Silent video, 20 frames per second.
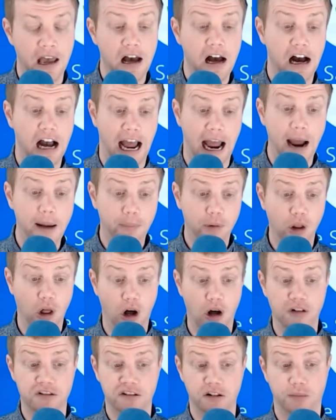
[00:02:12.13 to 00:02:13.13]
Uh, Apple
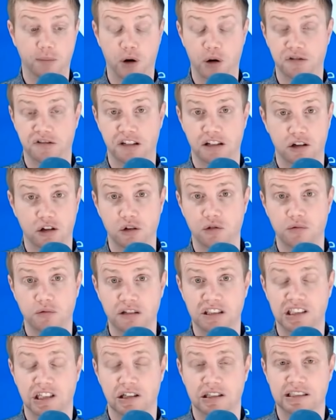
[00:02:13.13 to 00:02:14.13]
also posted good
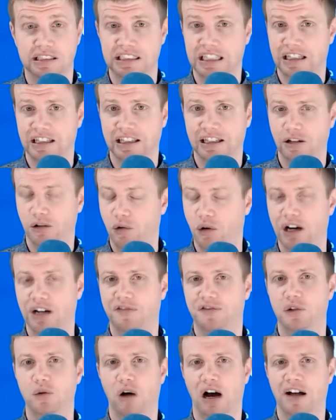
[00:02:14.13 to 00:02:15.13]
results, selling quite
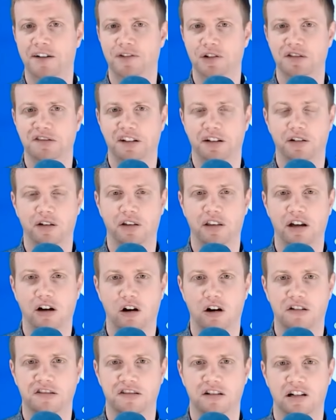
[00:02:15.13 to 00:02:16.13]
a few iPhones, although they
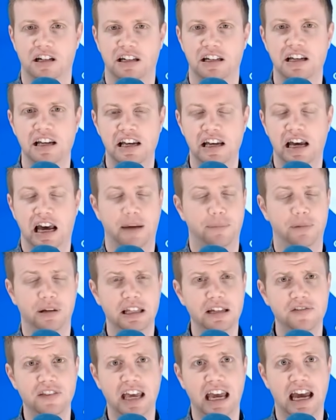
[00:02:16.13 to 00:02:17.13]
are starting, I
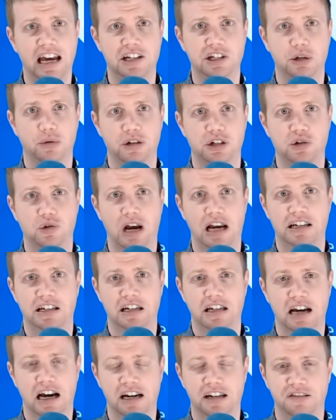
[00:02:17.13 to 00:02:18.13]
believe they actually
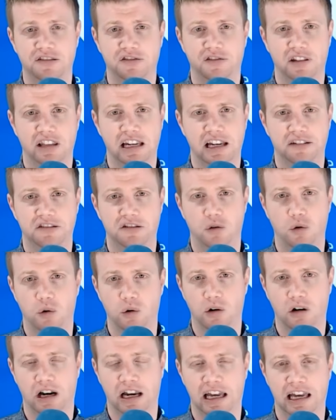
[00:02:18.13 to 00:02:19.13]
retracted guidance for the next
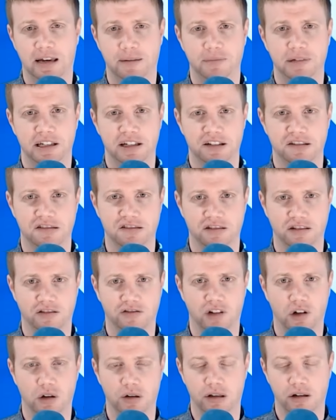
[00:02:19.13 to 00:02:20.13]
quarter ahead because
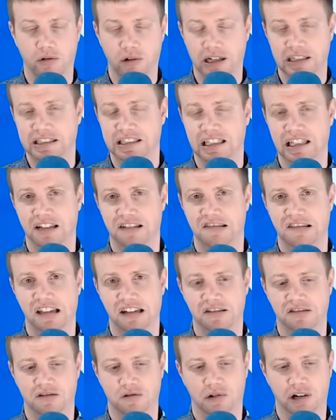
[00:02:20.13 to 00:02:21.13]
of all the craziness
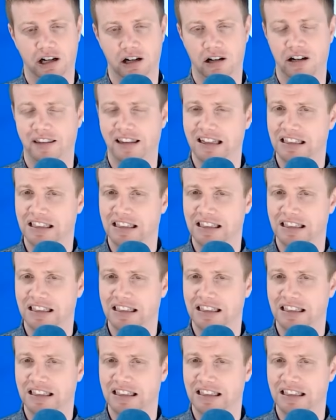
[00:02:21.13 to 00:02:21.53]
that is going on.